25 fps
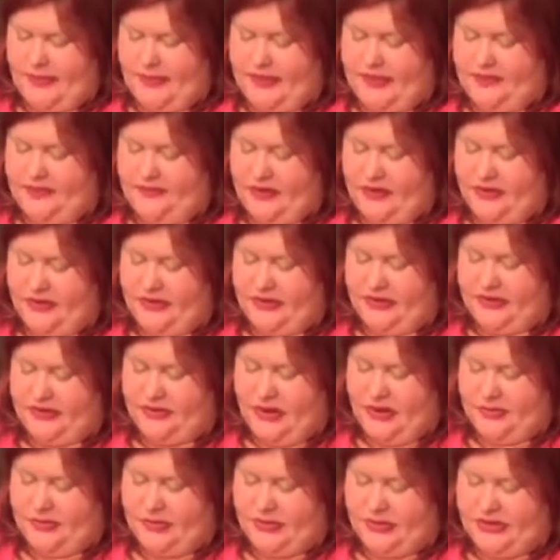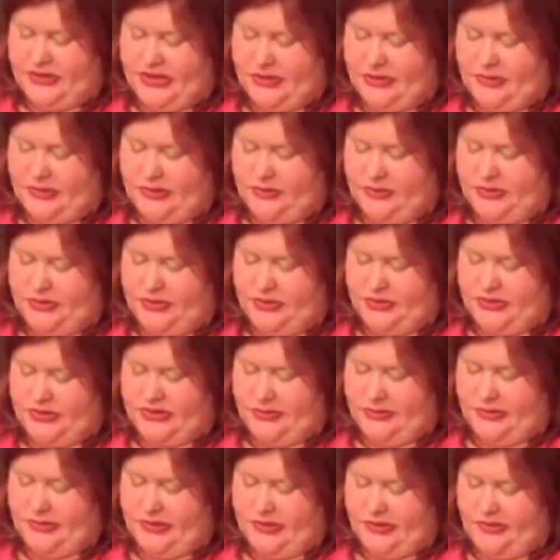Its fingernail scraped her skin, but it was too
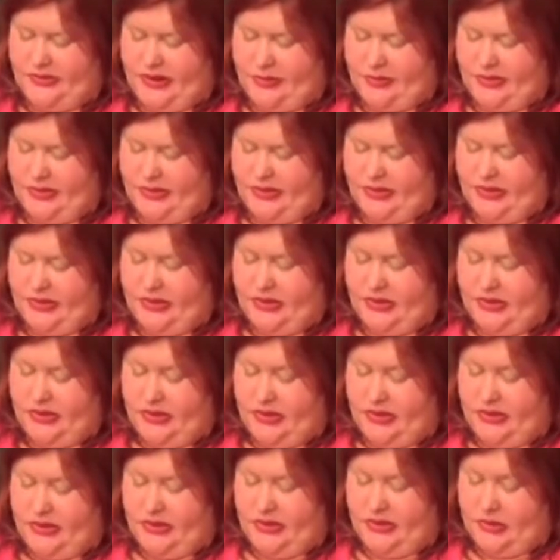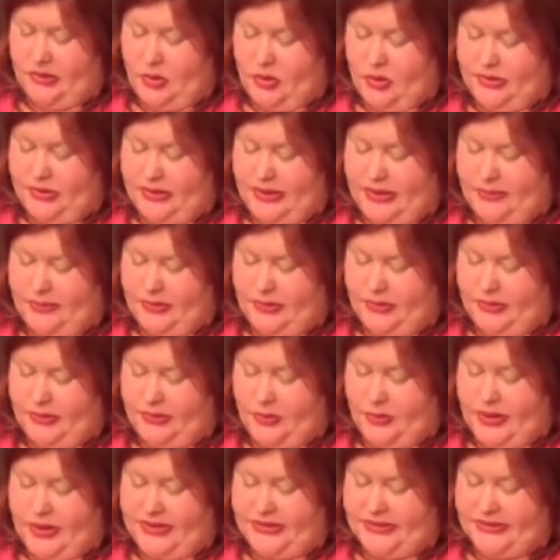slippery to grip, and Coraline pulled
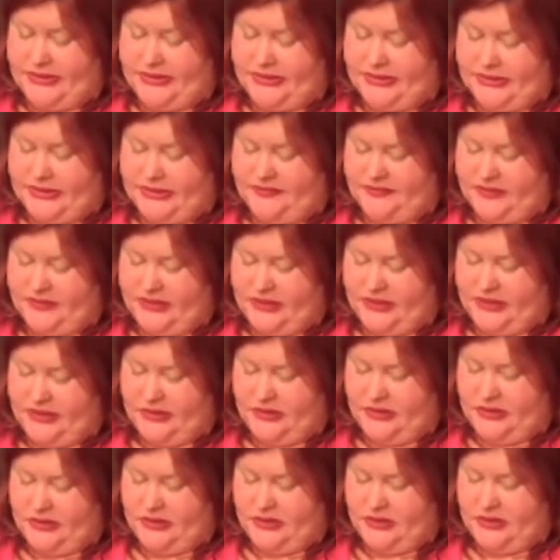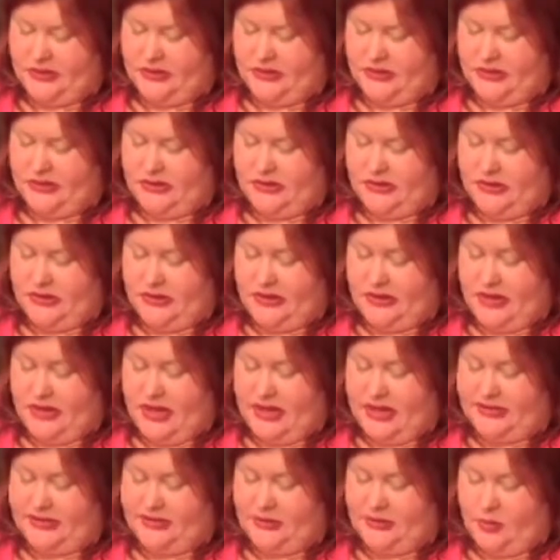away successfully. And then the
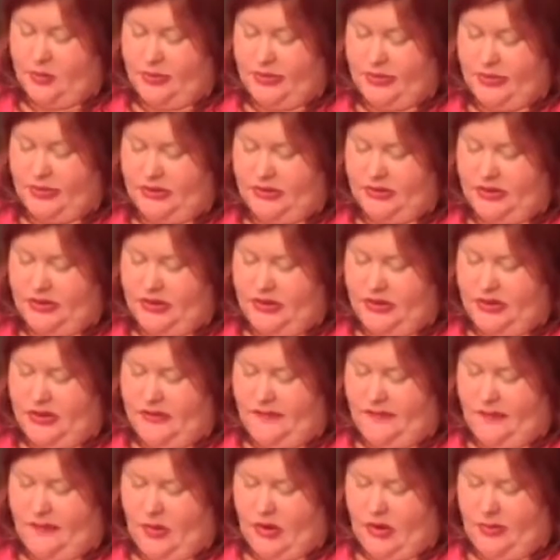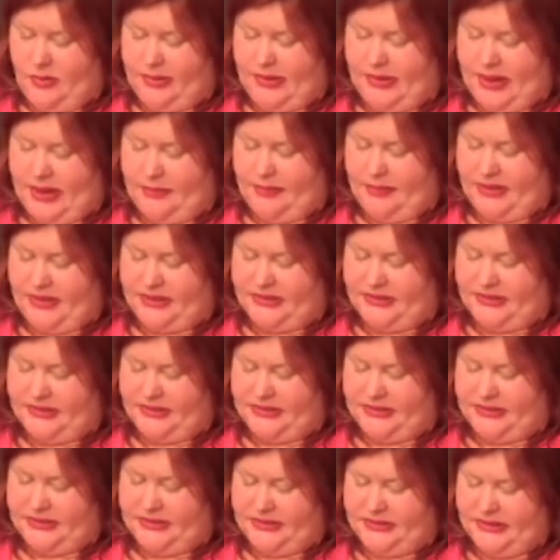eyes opened, 4 black
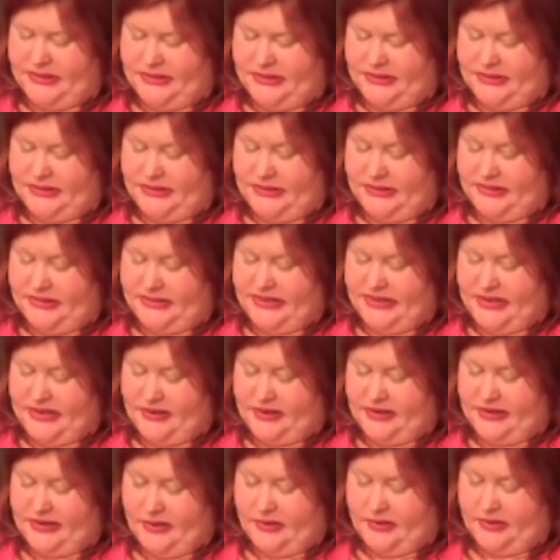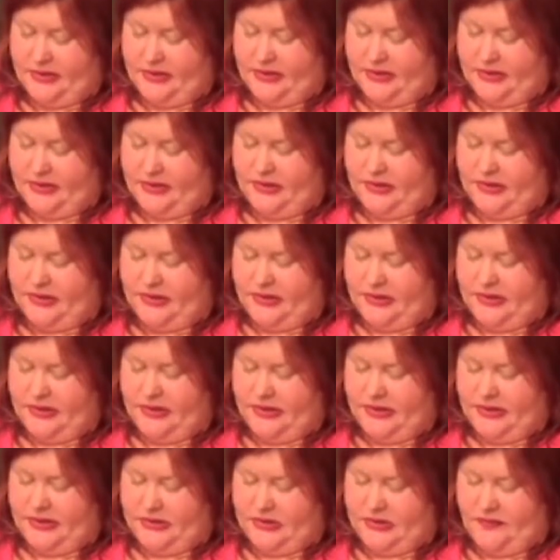buttons, glinting and staring down at her,
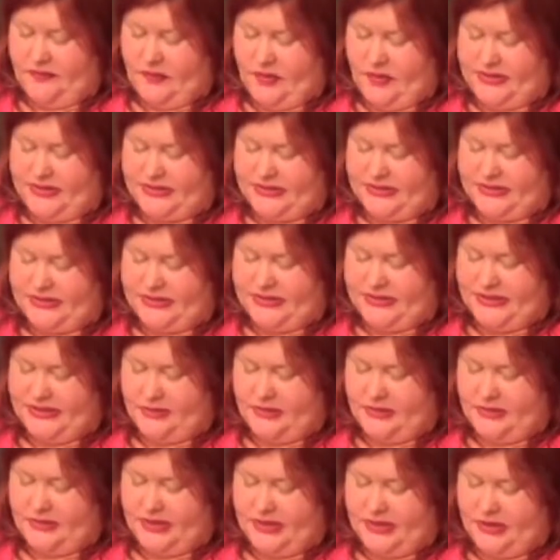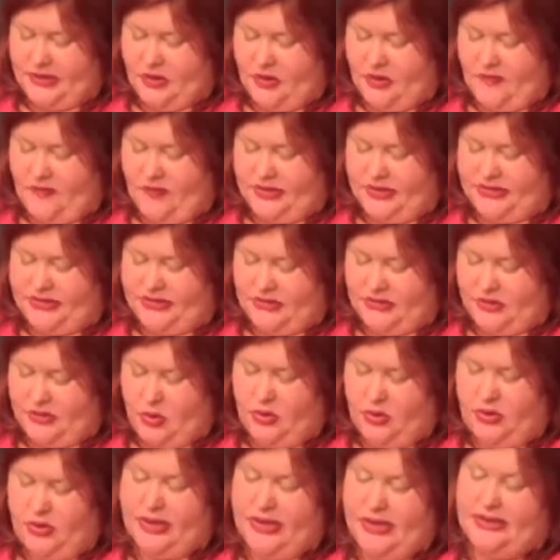and 2 voices that sounded like no voice that
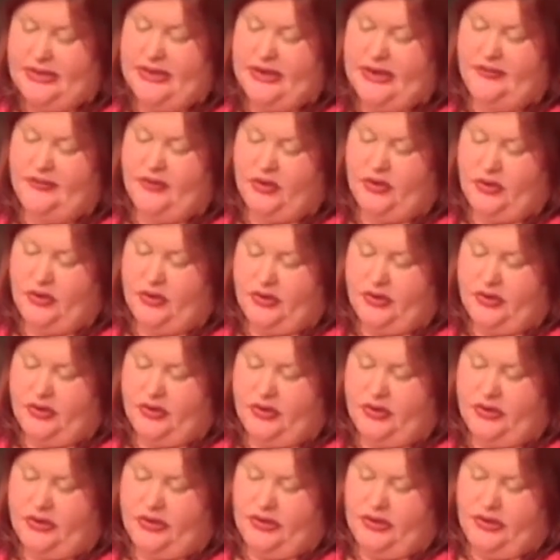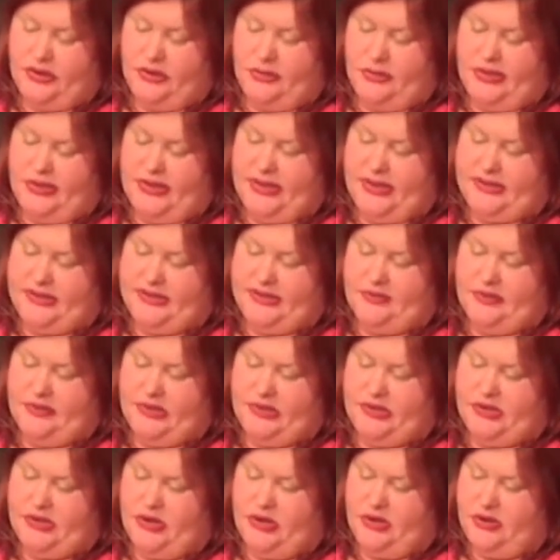Coraline had ever heard began to
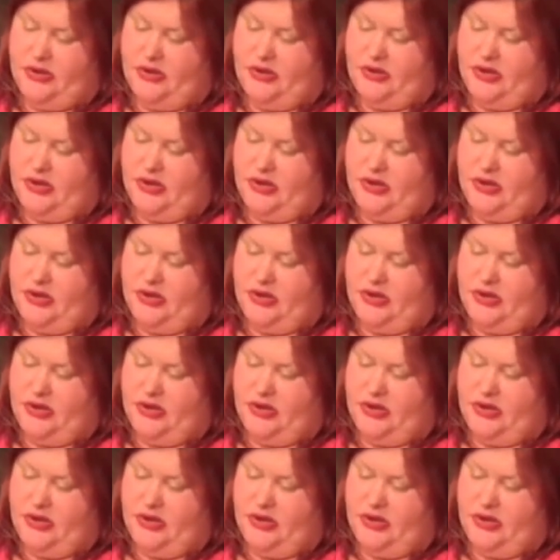speak to her.